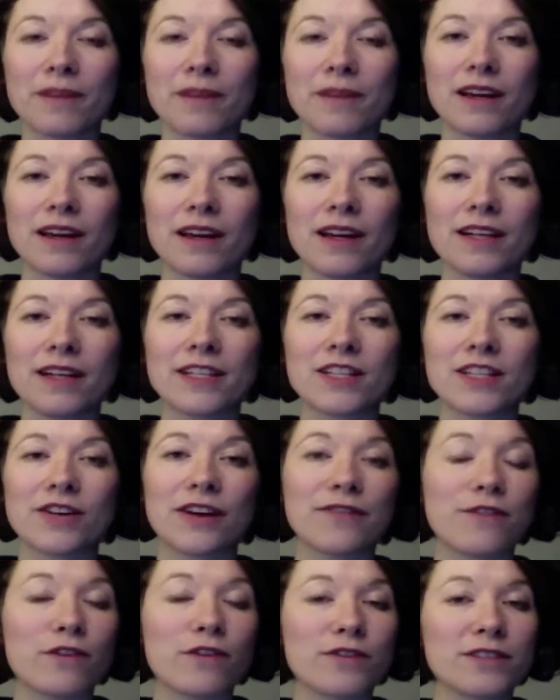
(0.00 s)
So I've
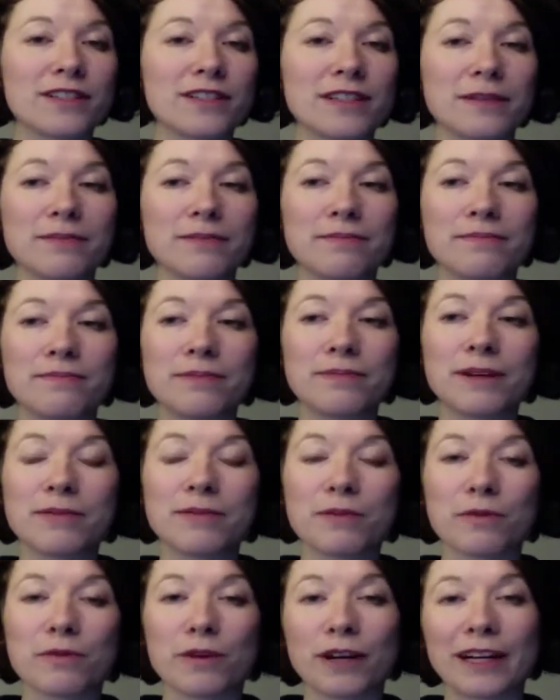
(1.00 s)
also seen people
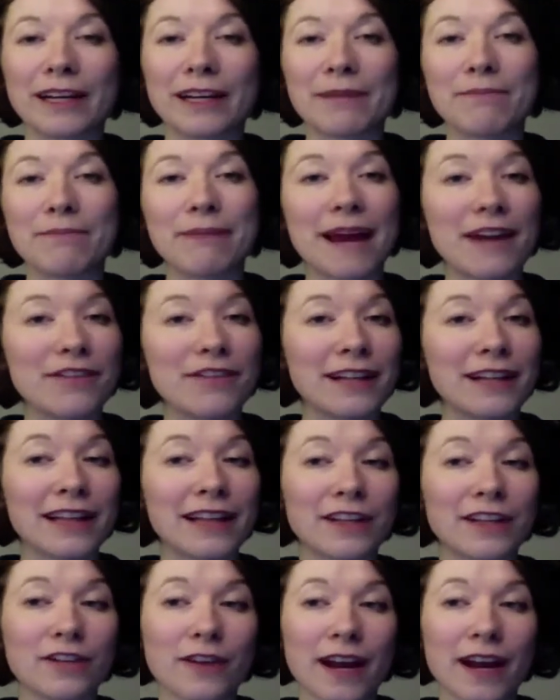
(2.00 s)
working in parallel
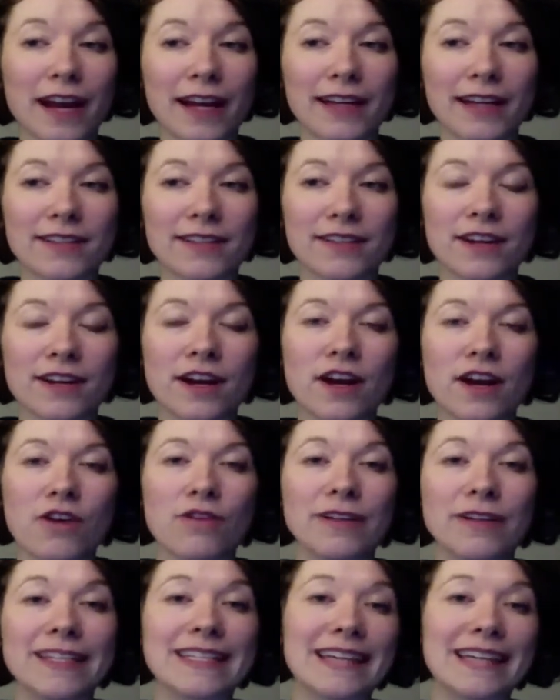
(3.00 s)
tracks or
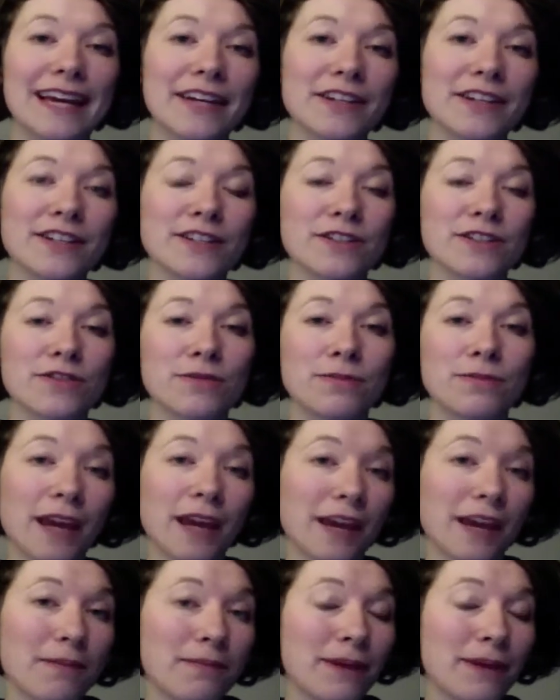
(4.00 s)
designers to
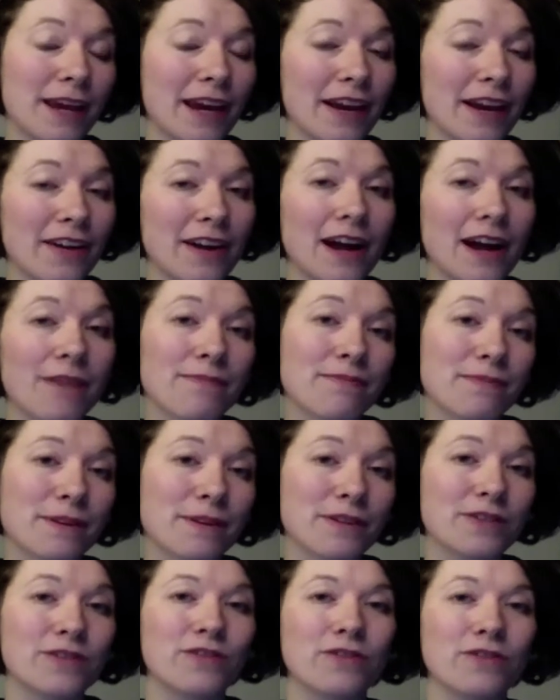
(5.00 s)
pair up
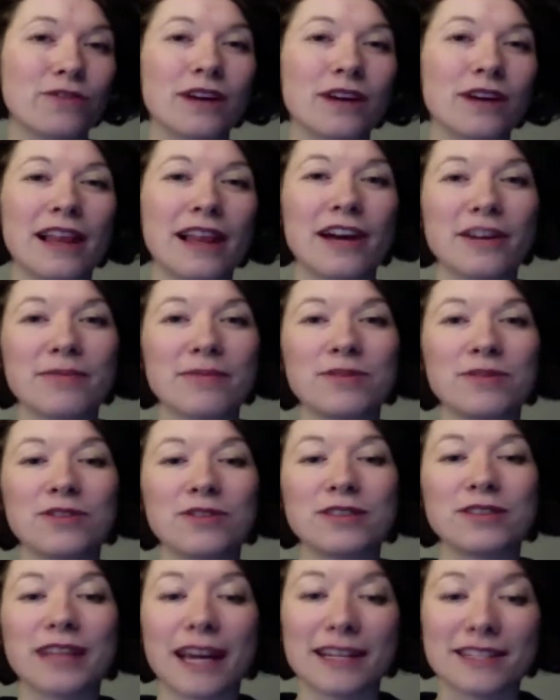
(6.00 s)
to allow them to
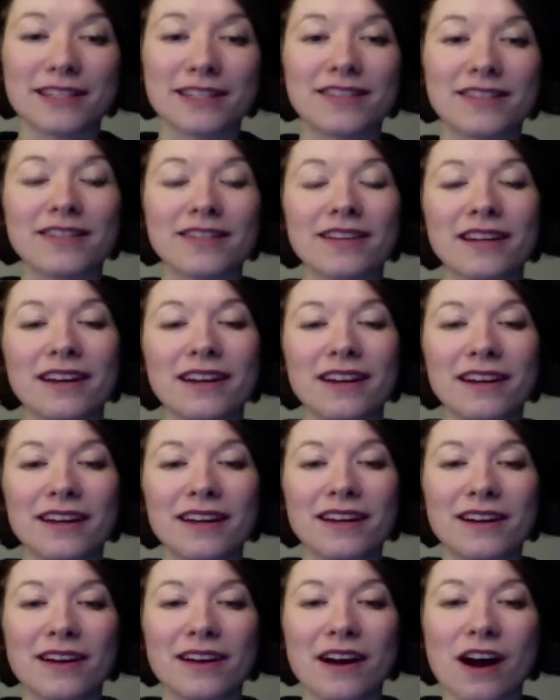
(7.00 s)
test
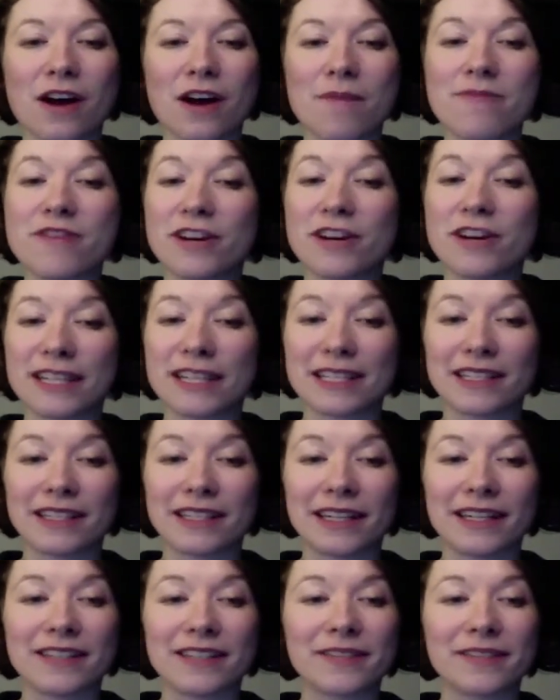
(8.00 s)
their
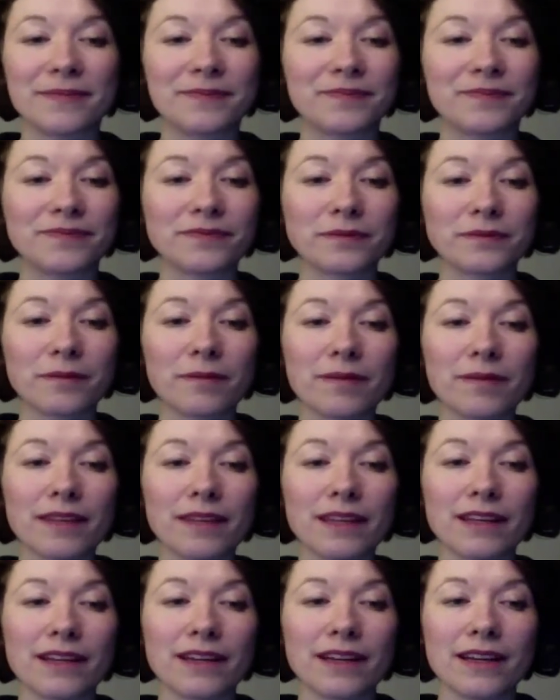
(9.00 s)
designs.
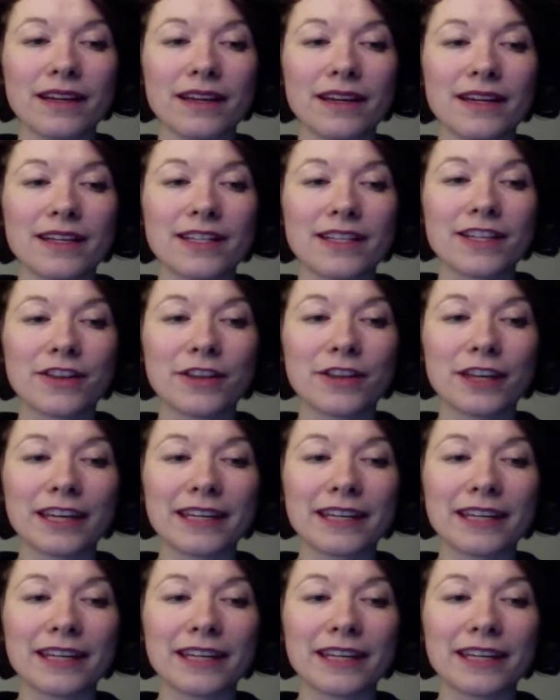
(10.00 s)
So I think it